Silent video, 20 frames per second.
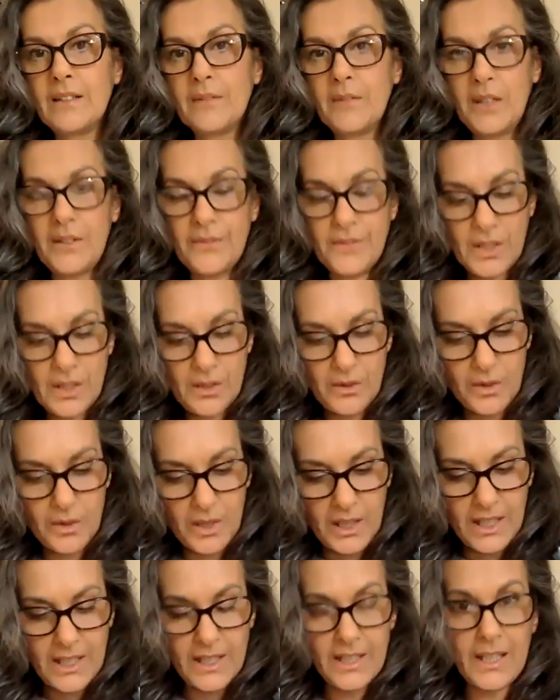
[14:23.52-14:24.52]
We have
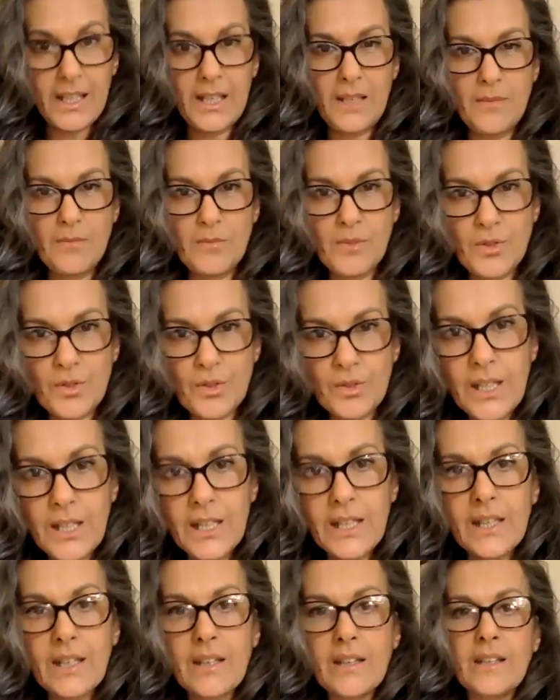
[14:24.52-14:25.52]
to keep
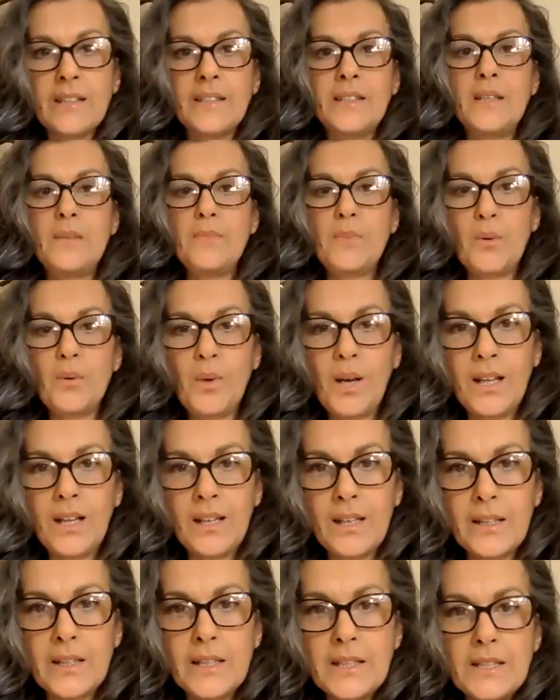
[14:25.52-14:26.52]
drilling a deeper
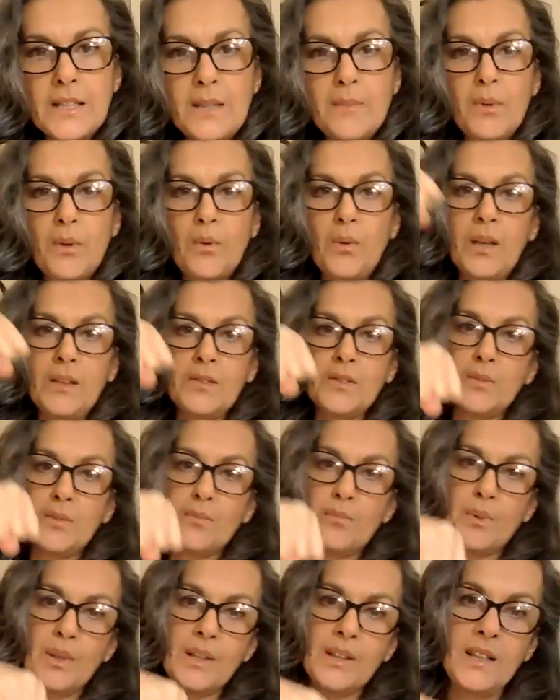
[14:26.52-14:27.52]
well and a deeper well to
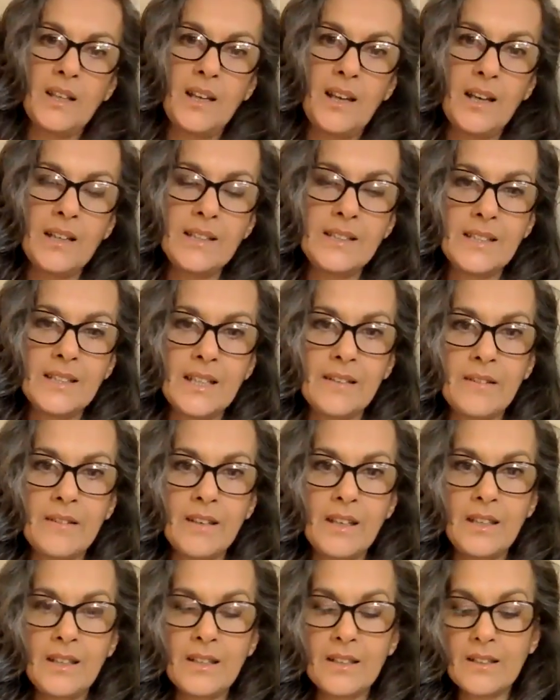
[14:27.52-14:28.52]
bring the light down
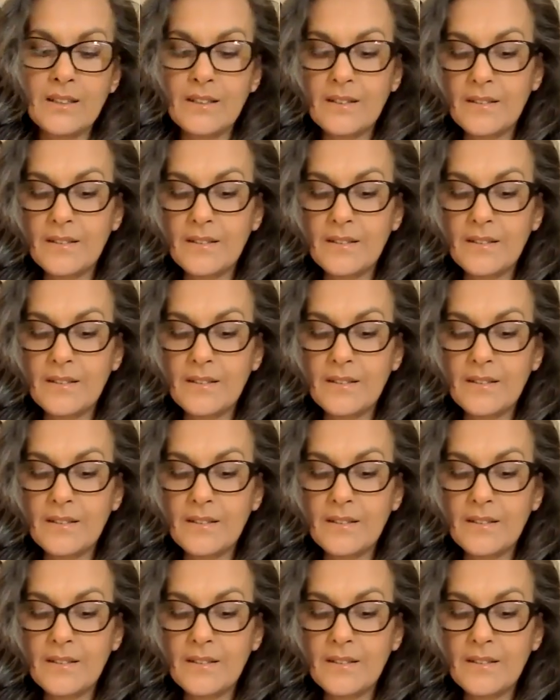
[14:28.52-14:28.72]
in.